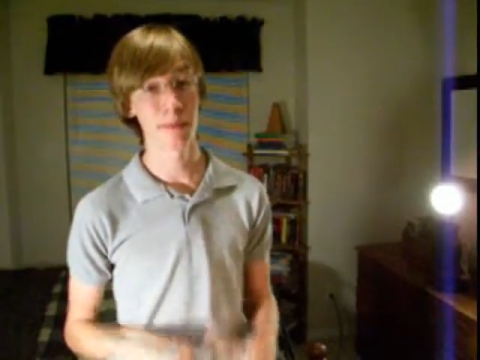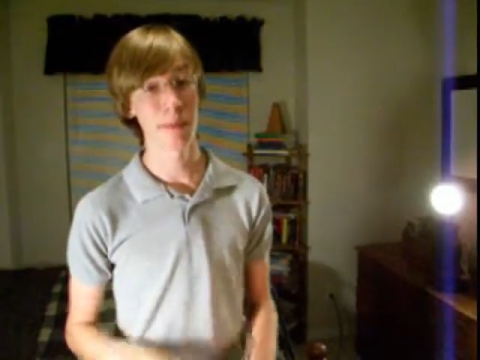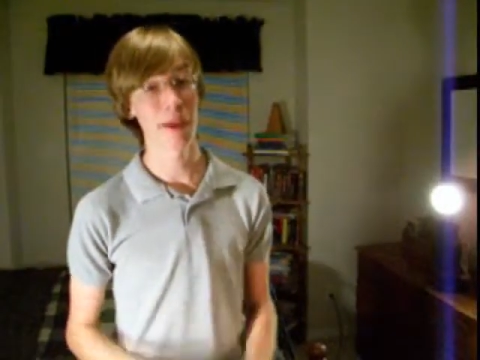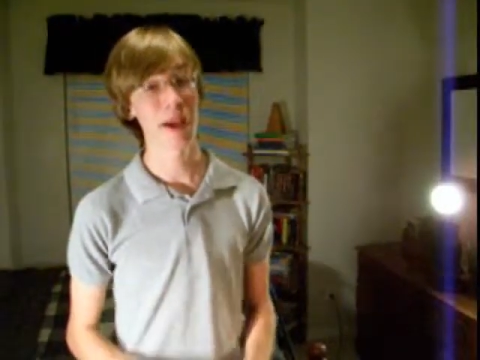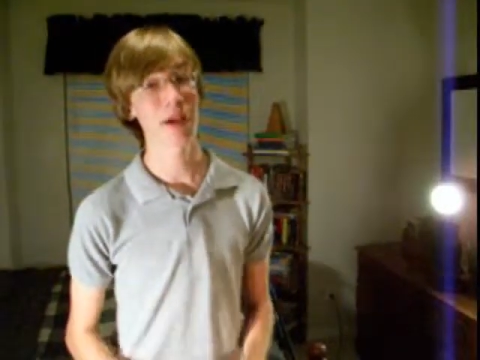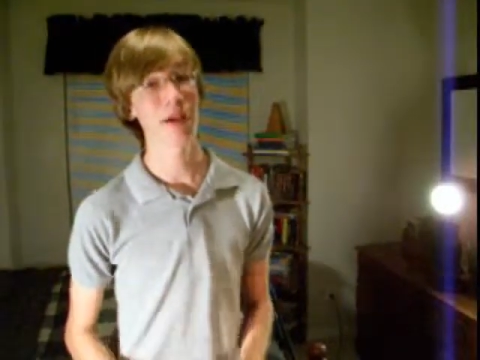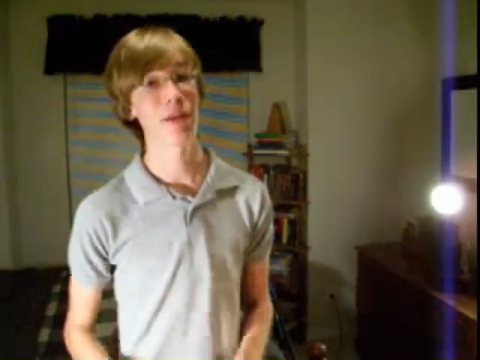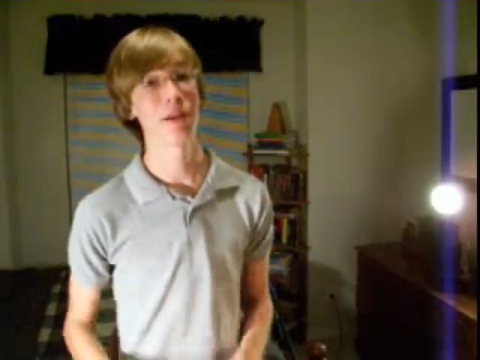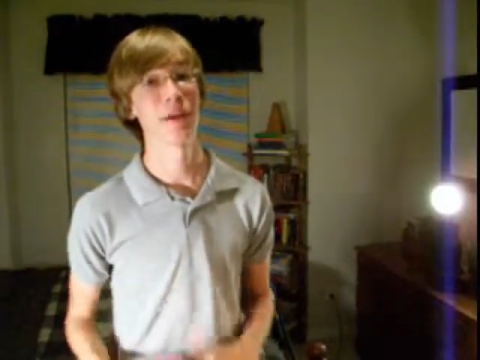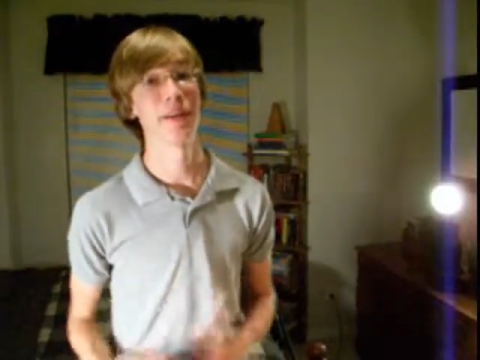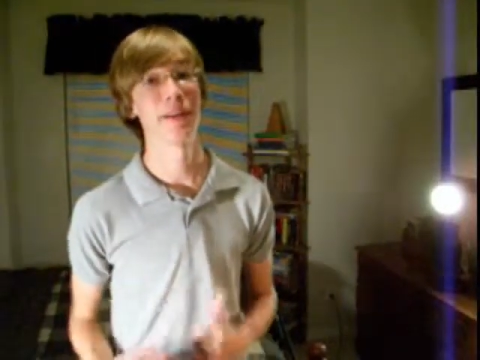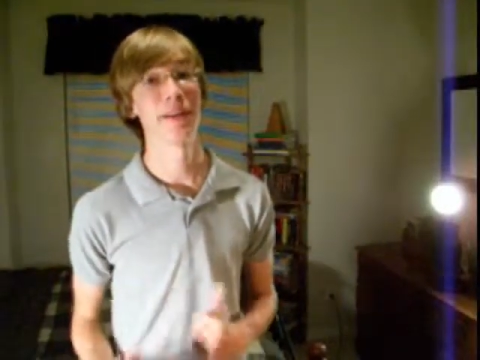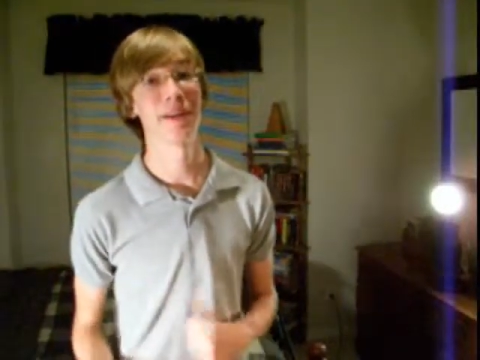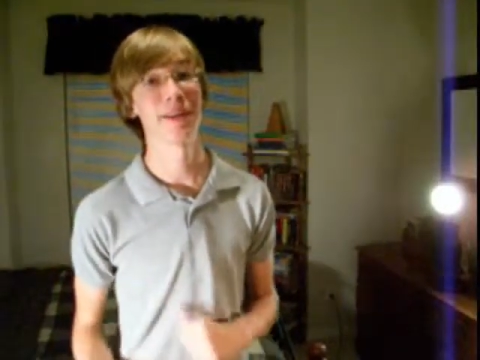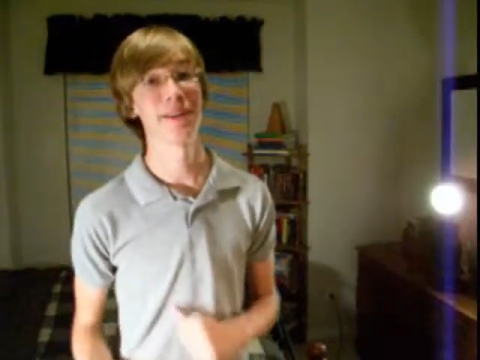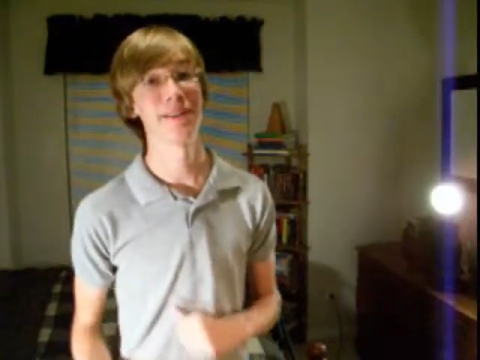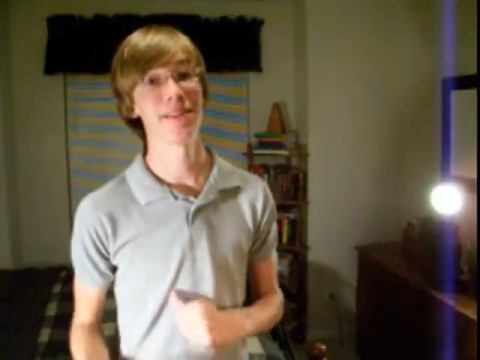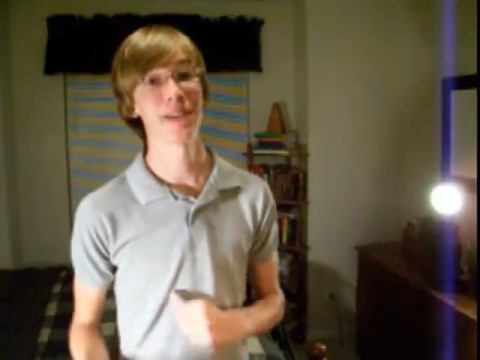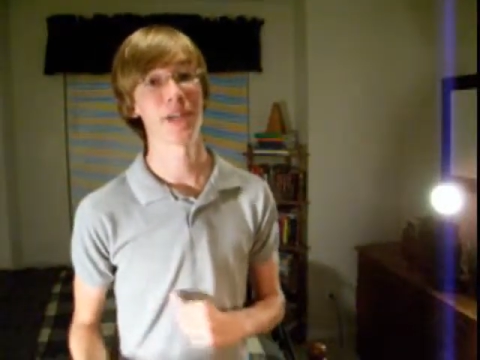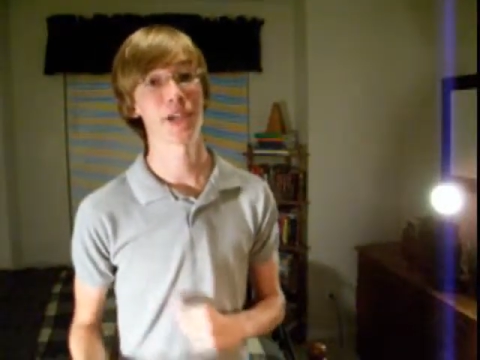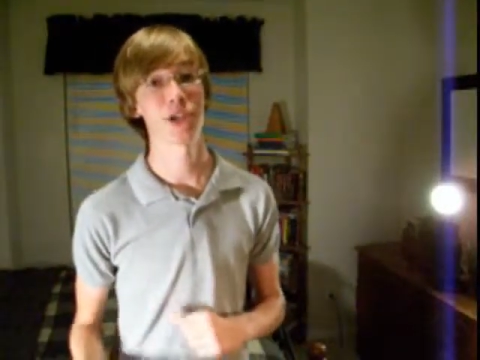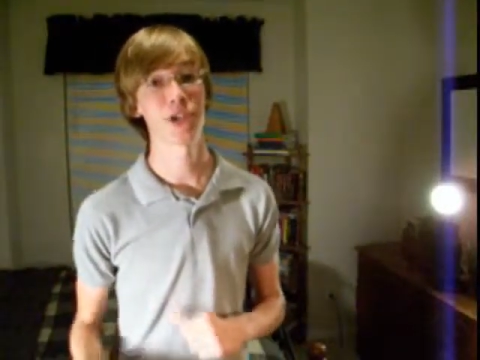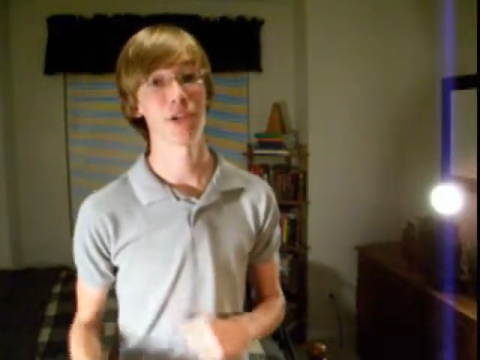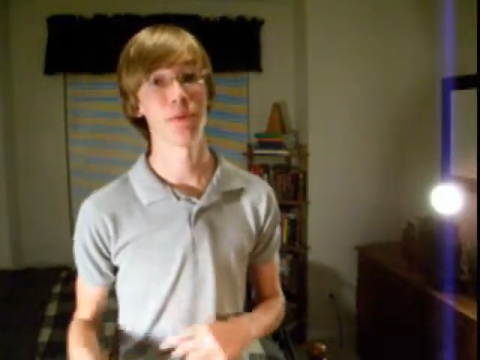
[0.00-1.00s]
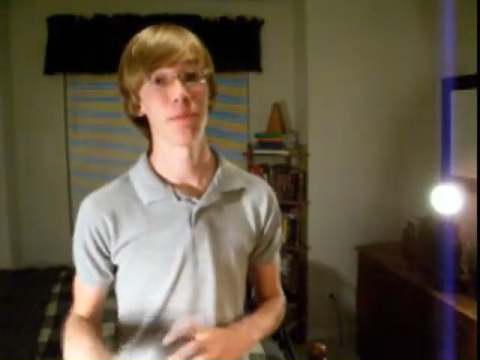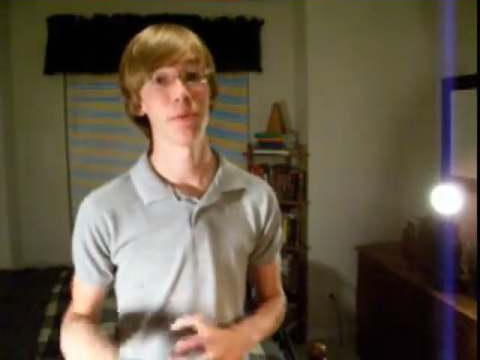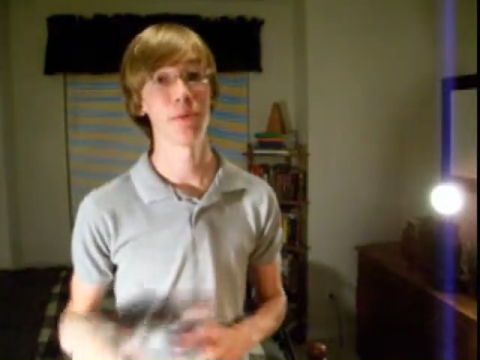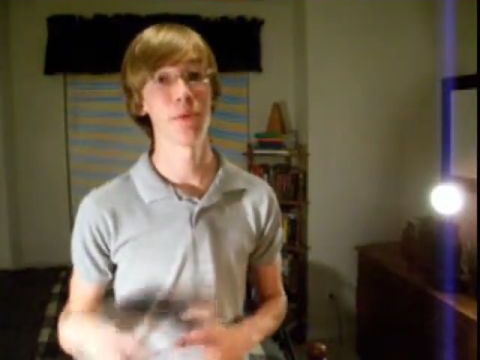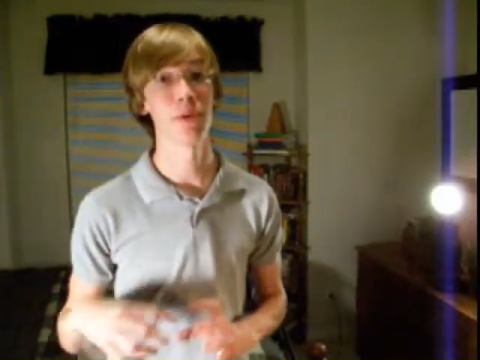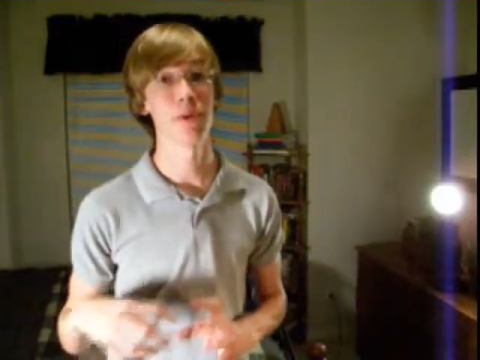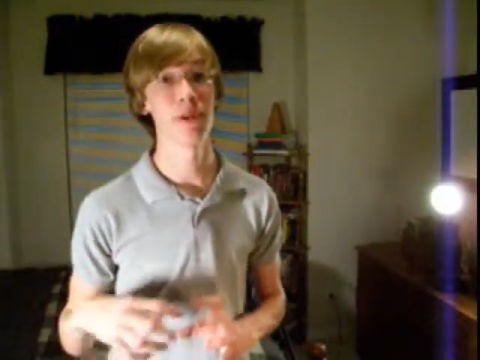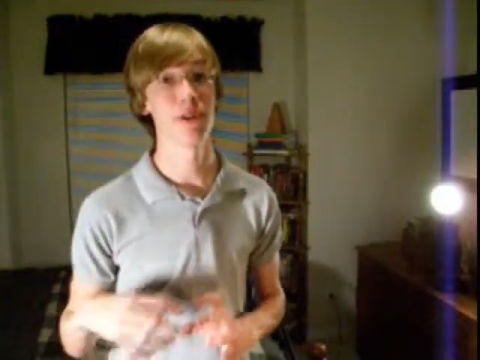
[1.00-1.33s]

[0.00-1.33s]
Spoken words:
the background light is actually